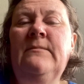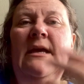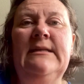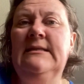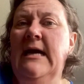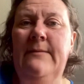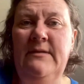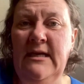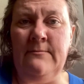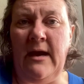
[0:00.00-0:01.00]
It's not
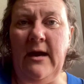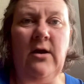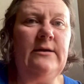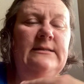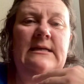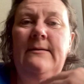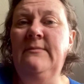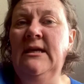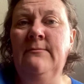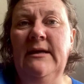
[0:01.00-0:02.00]
me in my heart. It's not
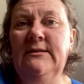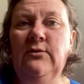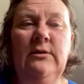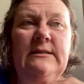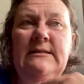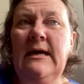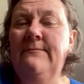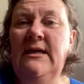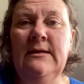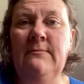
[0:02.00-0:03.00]
me in my soul. It's not
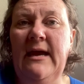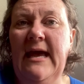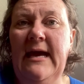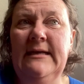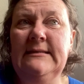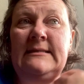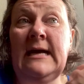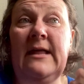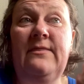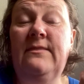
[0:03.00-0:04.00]
me in my head. It's
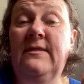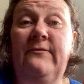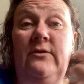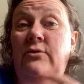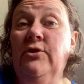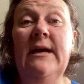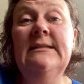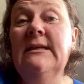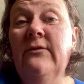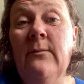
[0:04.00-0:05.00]
not the future I
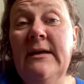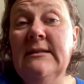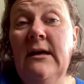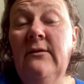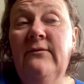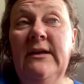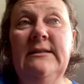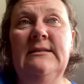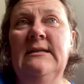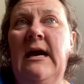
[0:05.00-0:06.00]
see for myself.
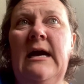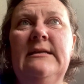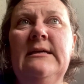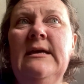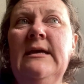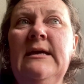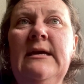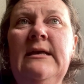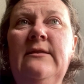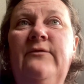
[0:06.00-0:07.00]
It's not
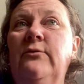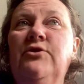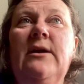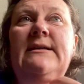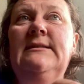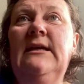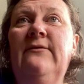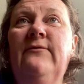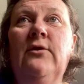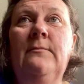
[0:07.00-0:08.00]
the future I see
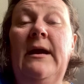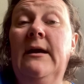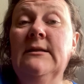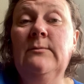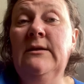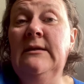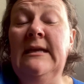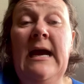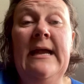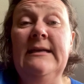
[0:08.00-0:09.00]
for my husband
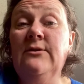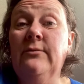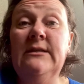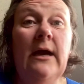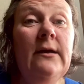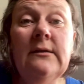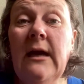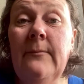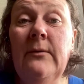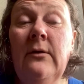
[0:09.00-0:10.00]
and I as a retired
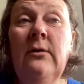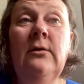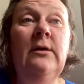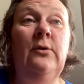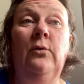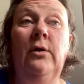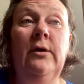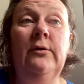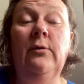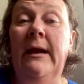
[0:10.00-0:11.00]
couple
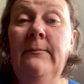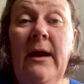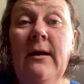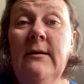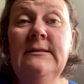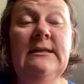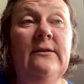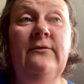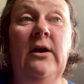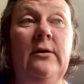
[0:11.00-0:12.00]
or grandparents
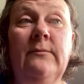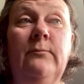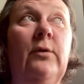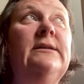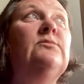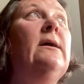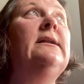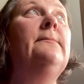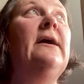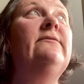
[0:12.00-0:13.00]
if our boys
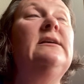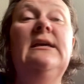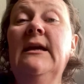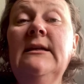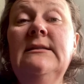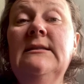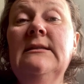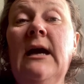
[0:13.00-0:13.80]
wind up having kids.